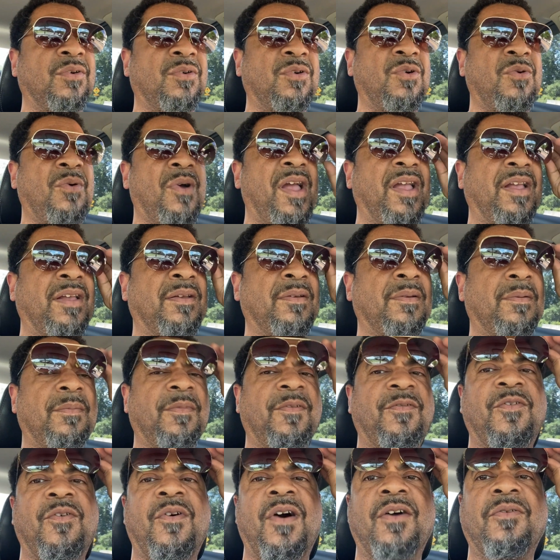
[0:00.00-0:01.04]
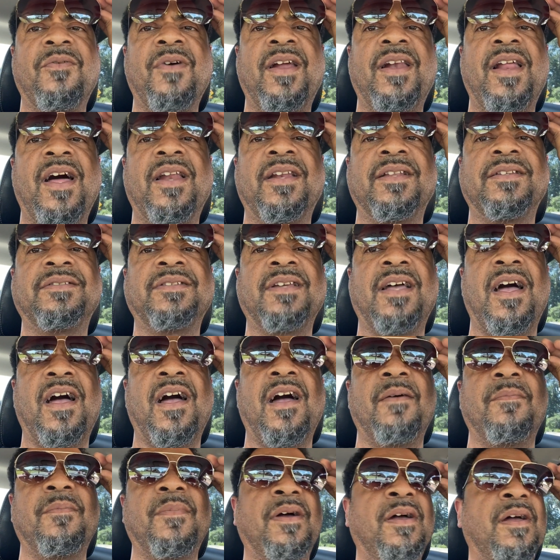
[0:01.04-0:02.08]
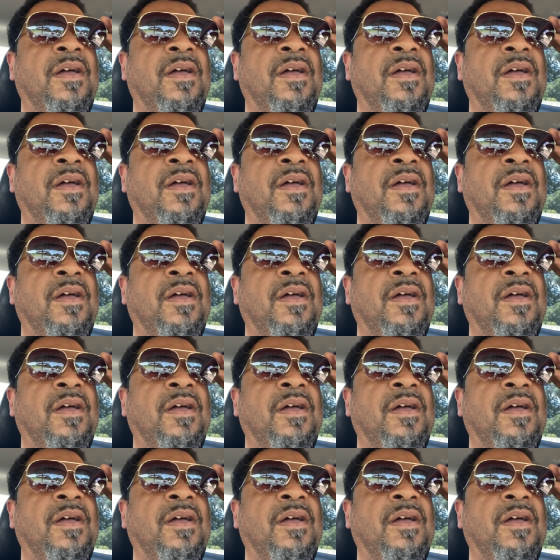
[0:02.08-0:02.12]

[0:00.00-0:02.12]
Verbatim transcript: quick before I run out of time.